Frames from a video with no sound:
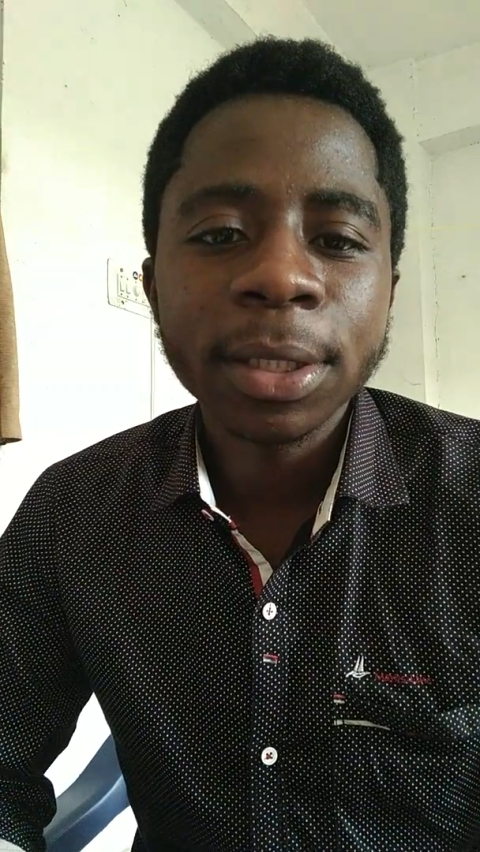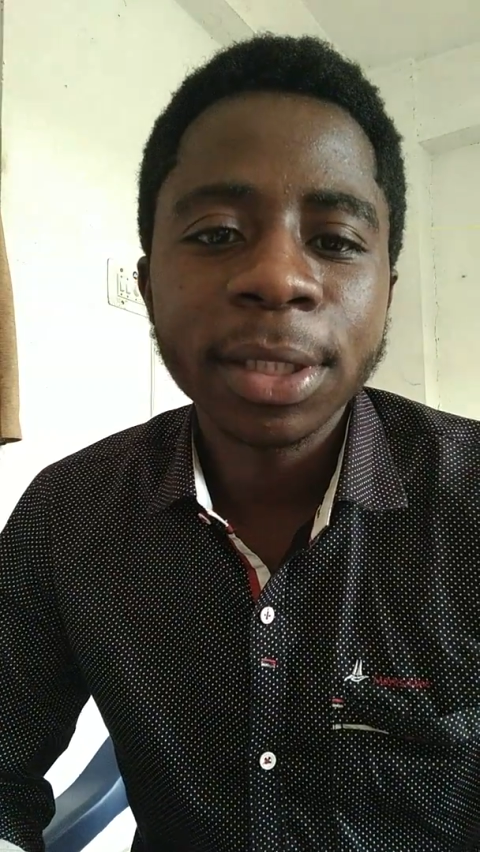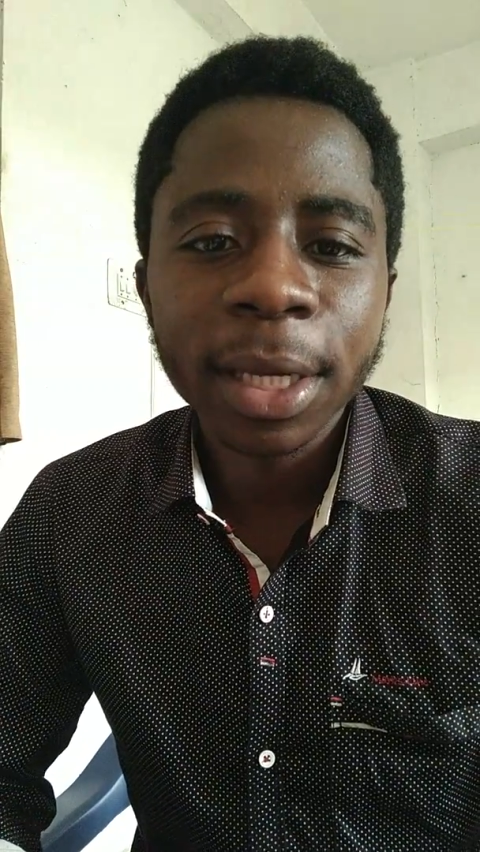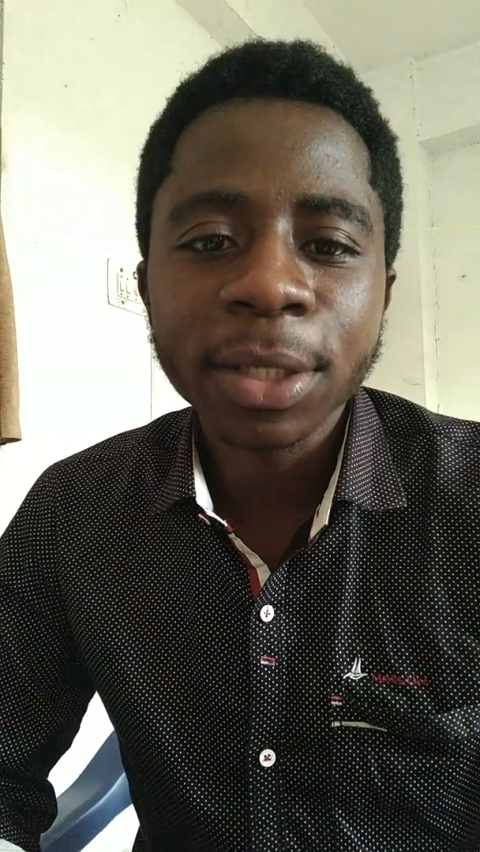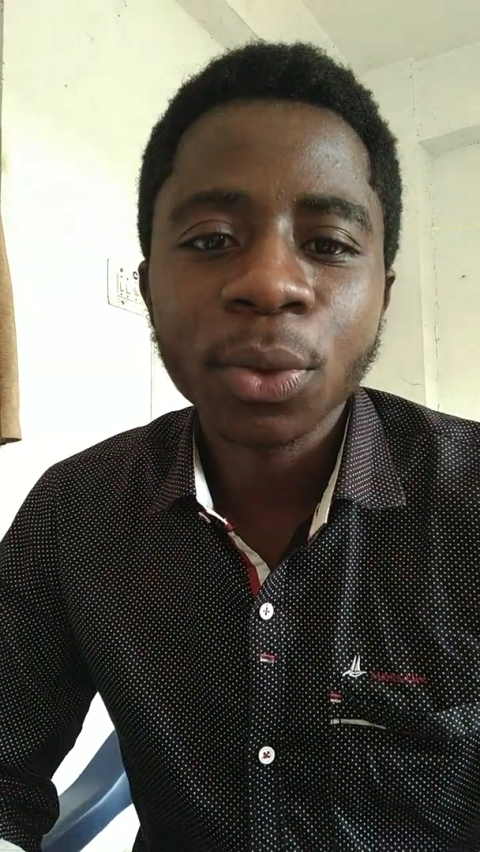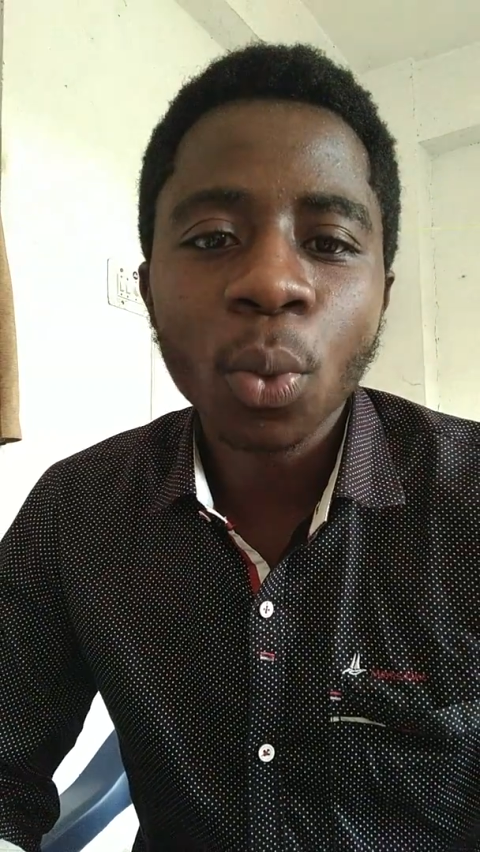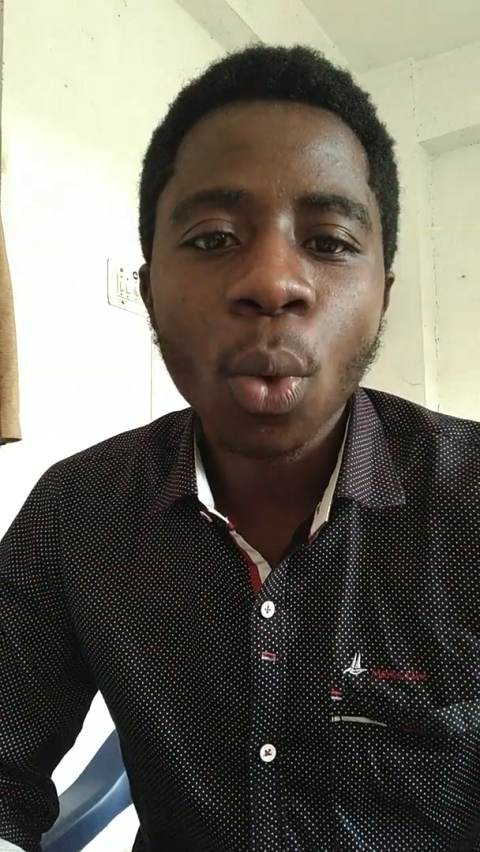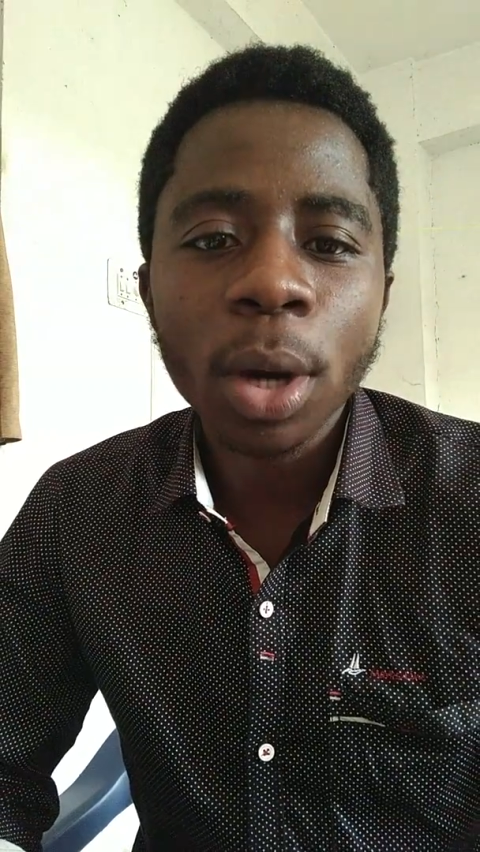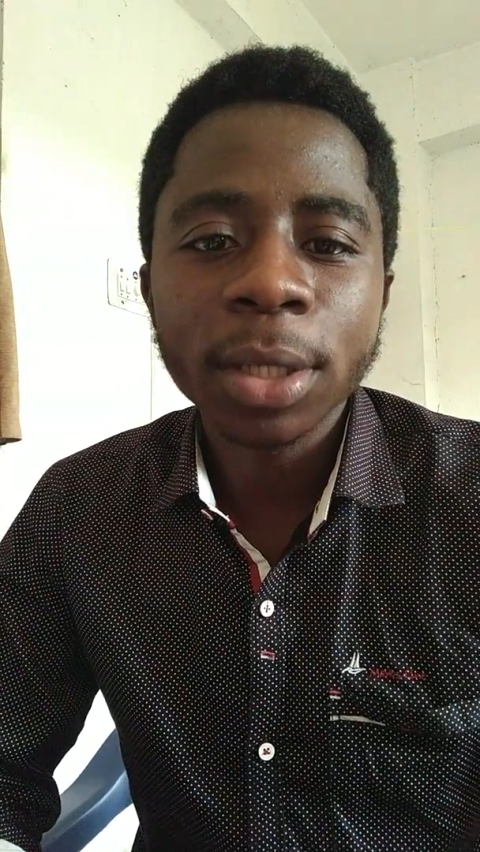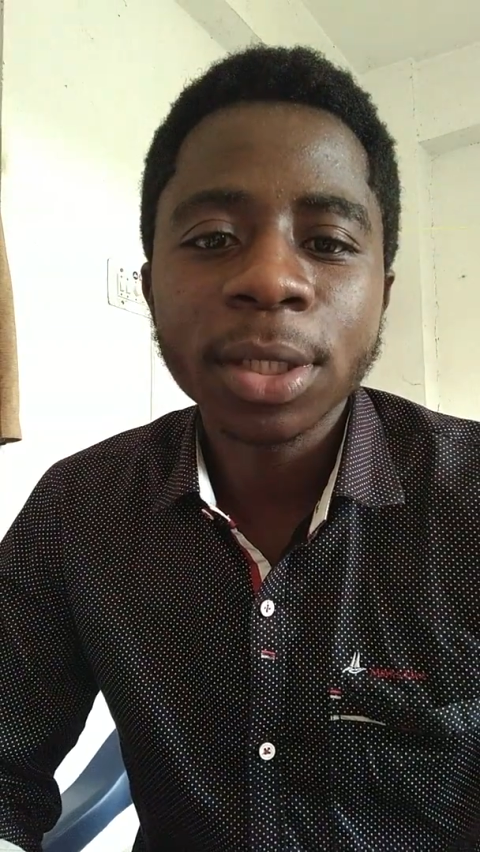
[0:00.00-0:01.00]
just
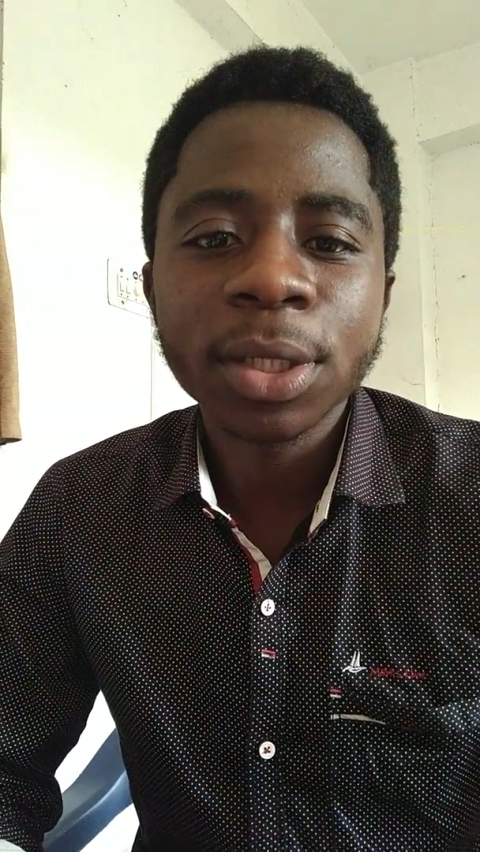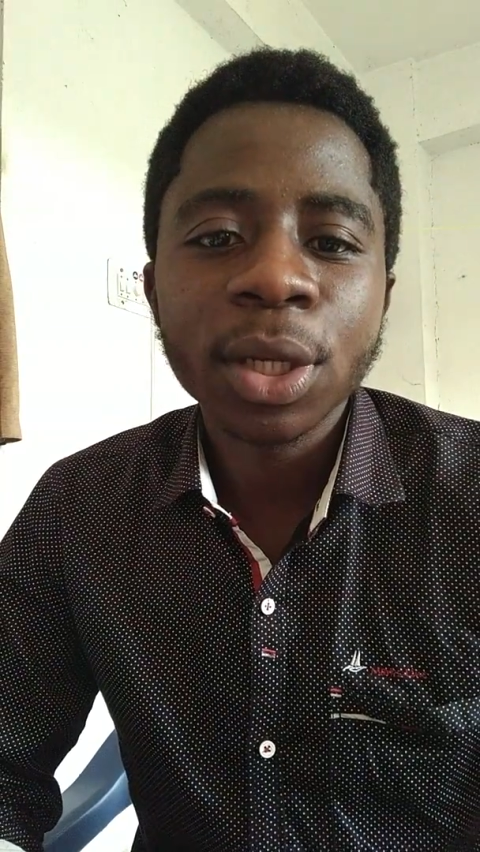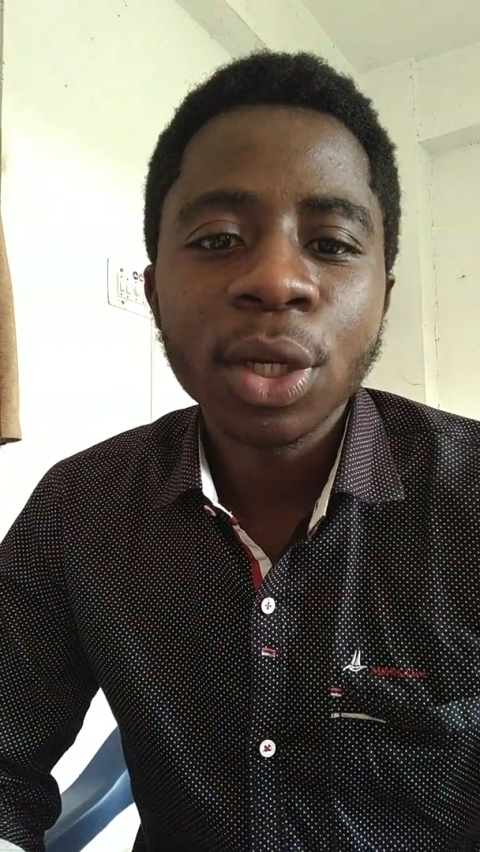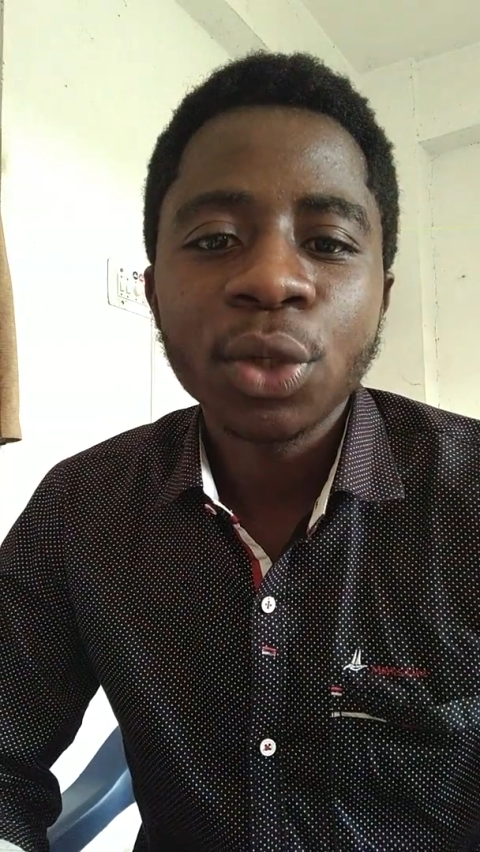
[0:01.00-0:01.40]
want